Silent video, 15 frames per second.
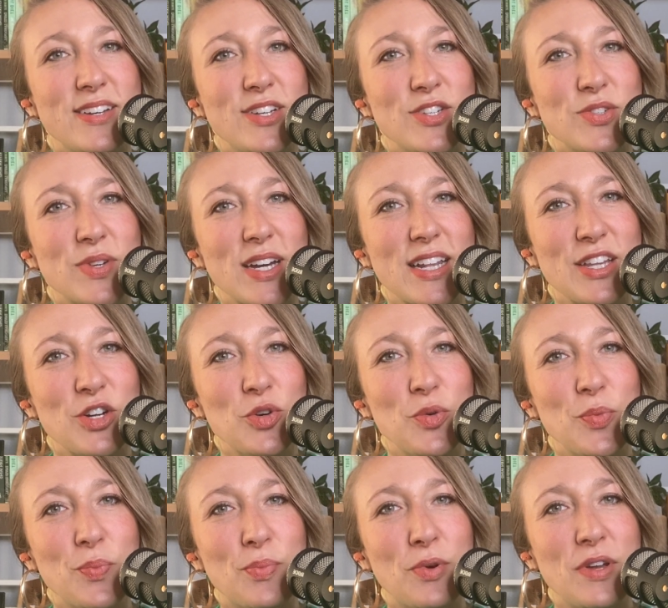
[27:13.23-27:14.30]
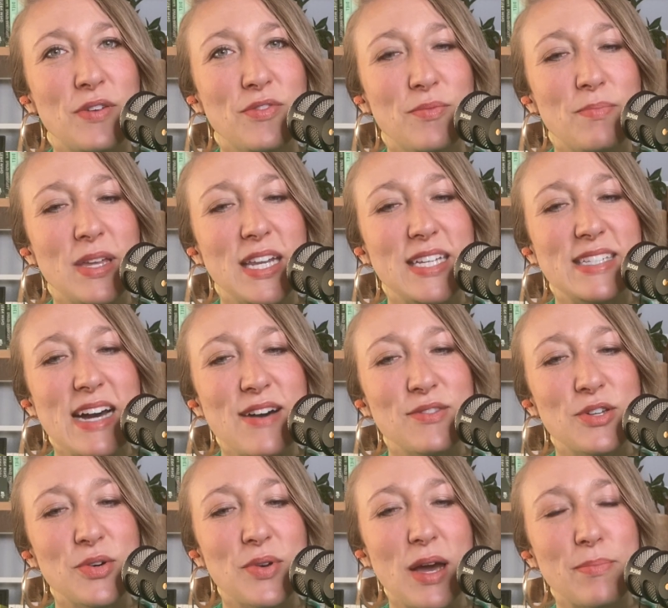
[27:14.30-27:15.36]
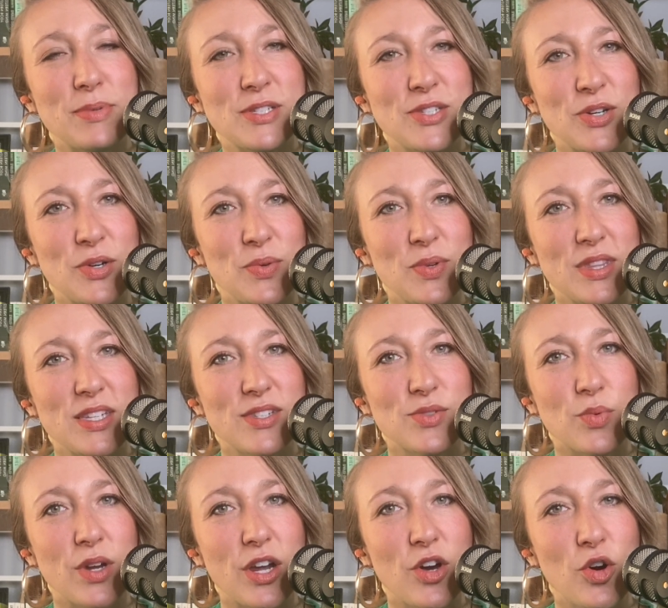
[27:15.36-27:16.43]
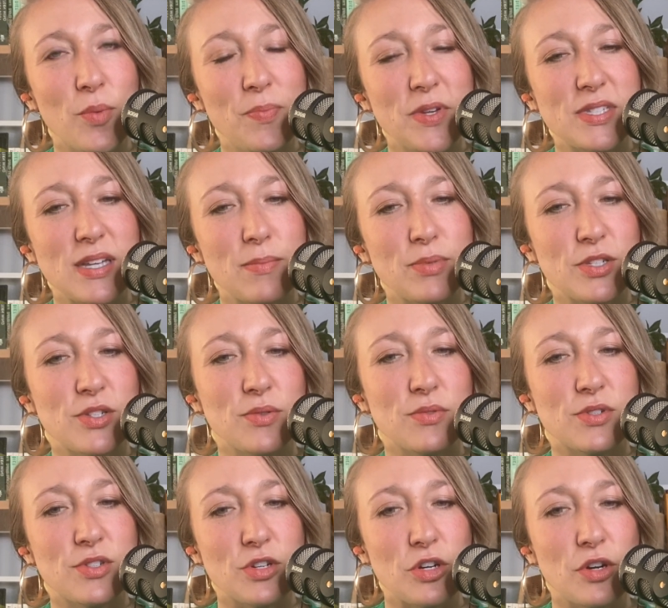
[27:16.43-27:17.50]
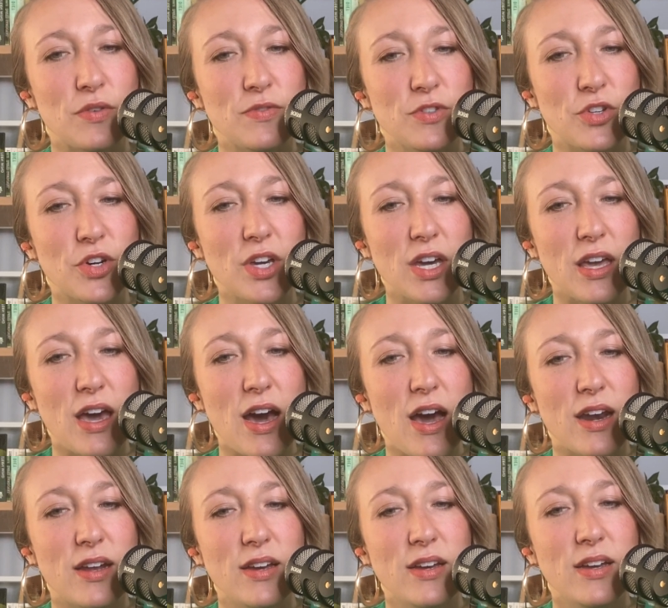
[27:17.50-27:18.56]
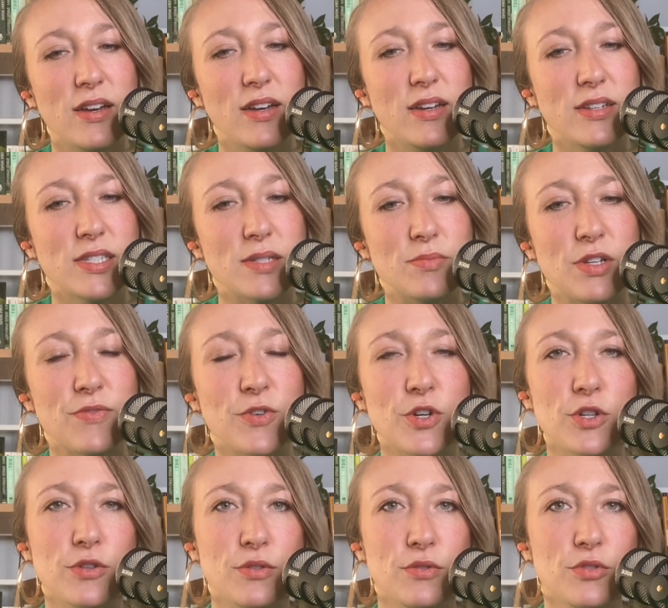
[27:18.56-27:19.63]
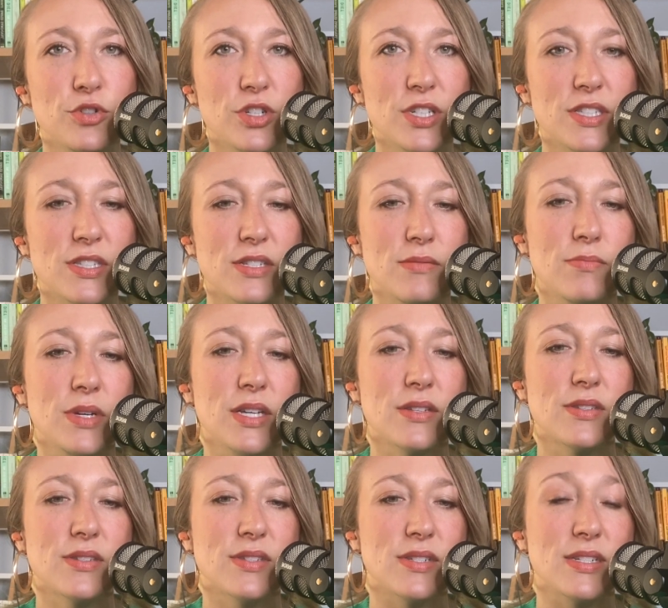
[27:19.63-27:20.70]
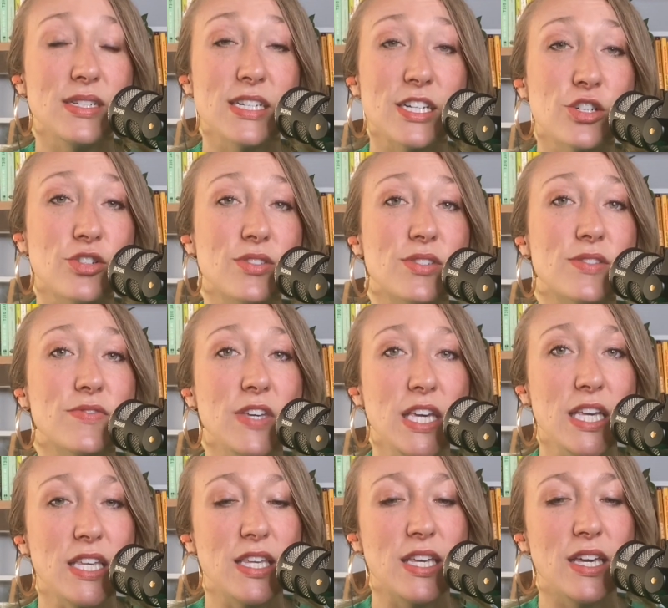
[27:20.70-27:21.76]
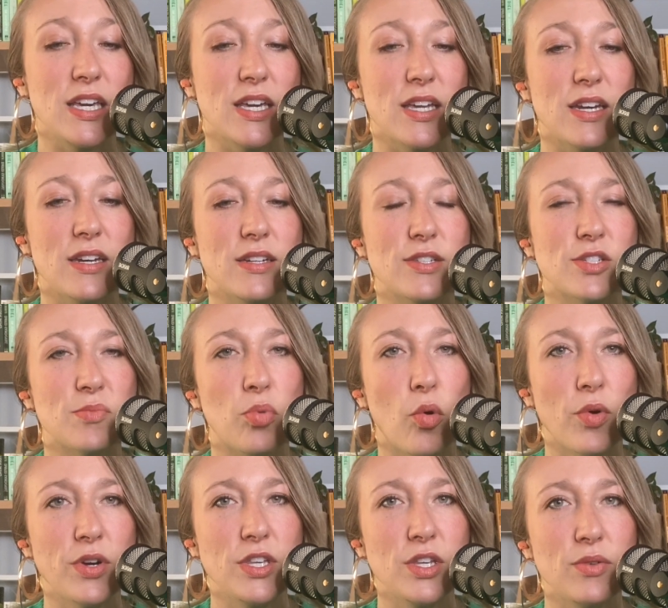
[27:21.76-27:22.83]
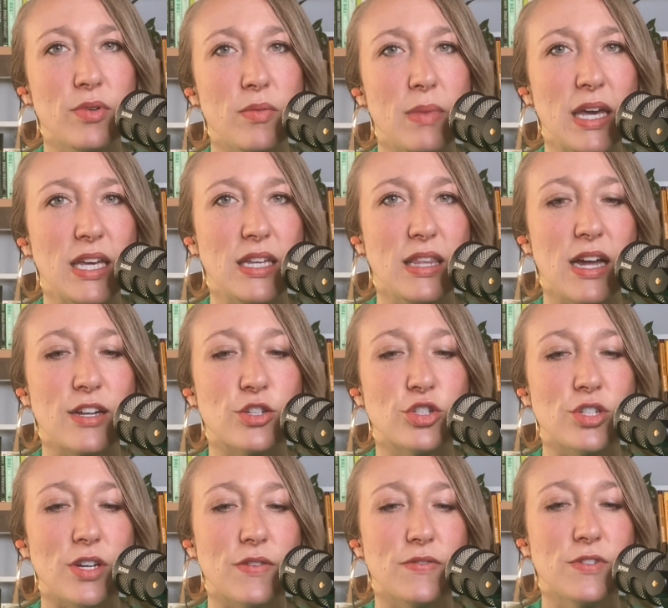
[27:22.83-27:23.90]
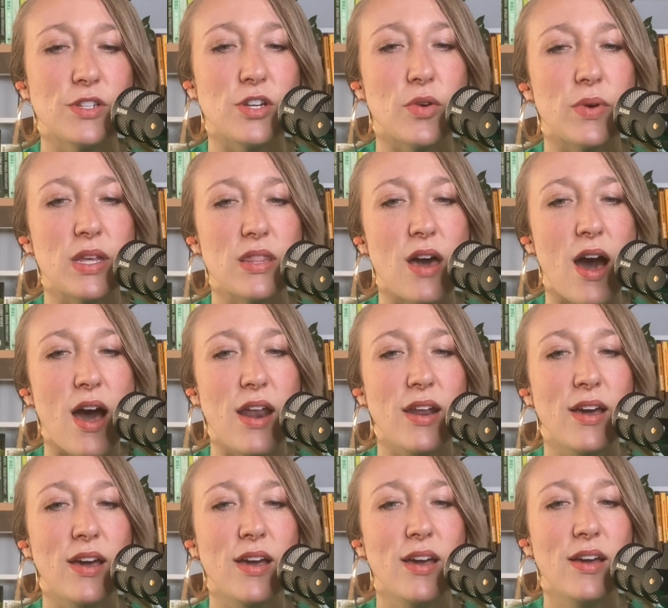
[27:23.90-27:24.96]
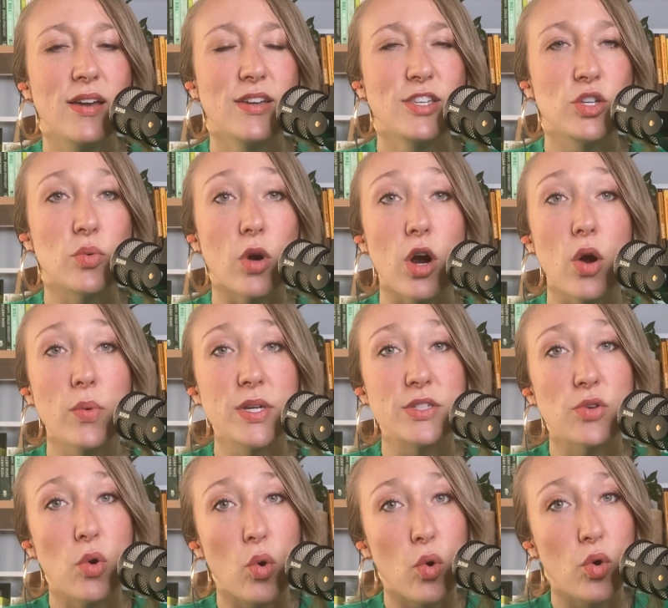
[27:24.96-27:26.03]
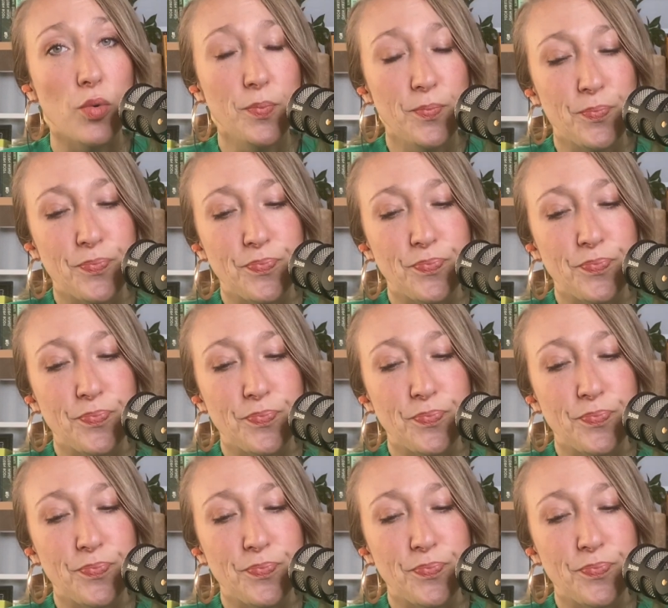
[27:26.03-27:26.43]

So we got a little brief mini download episode with this one. I hope this episode served looking at some different illusions and myths and addictions of healing and supporting you in making that shift, knowing that you are always whole